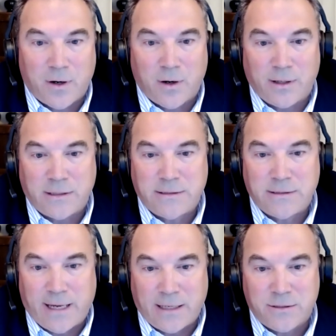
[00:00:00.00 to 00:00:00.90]
early
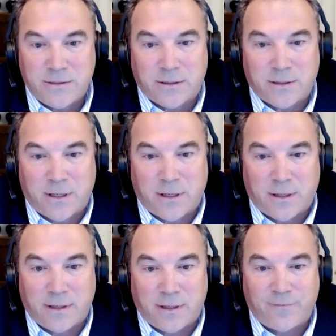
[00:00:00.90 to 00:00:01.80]
stage
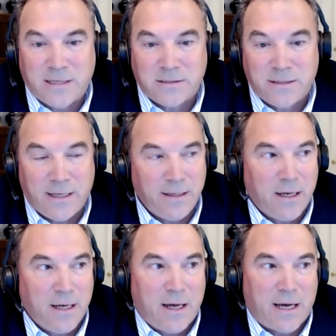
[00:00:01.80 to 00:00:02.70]
investing,
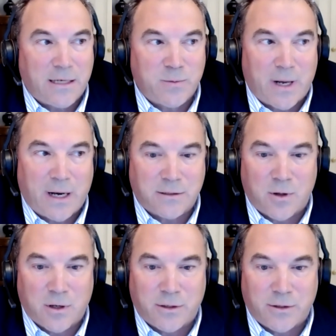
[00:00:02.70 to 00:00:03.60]
as well as
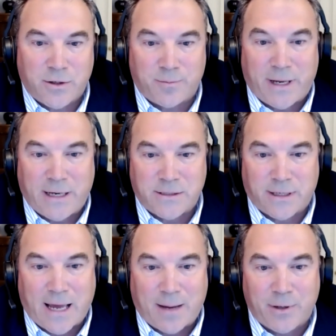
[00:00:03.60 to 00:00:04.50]
longer term patient
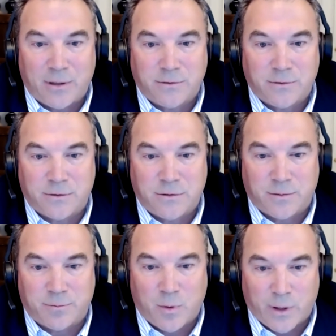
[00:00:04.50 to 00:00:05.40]
capital to
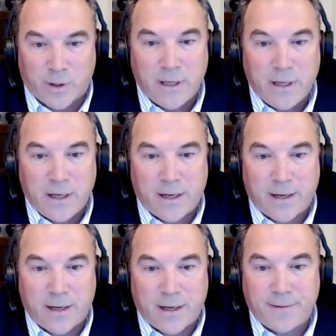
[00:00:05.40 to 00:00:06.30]
support
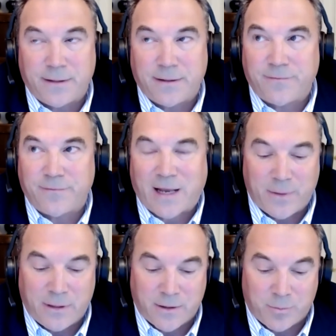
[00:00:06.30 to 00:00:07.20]
the
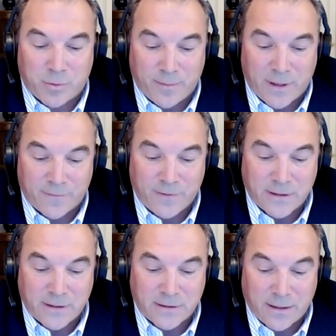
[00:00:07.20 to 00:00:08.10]
development and deployment of
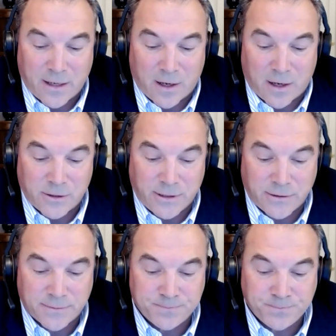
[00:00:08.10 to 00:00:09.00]
these
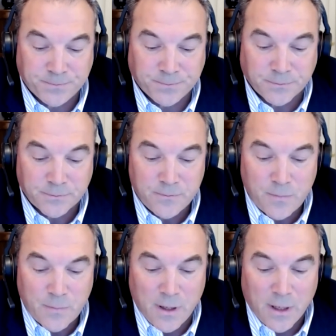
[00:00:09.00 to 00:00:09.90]
technologies.
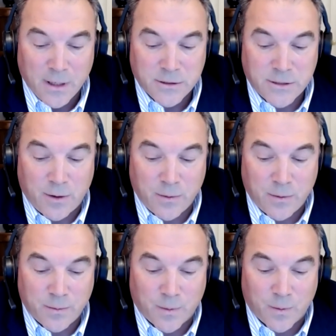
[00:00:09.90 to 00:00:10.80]
So
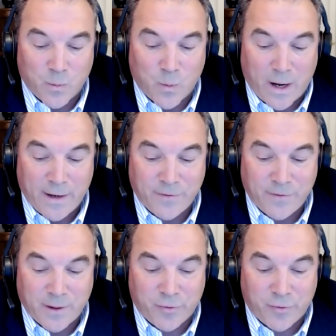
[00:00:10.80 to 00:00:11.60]
one of the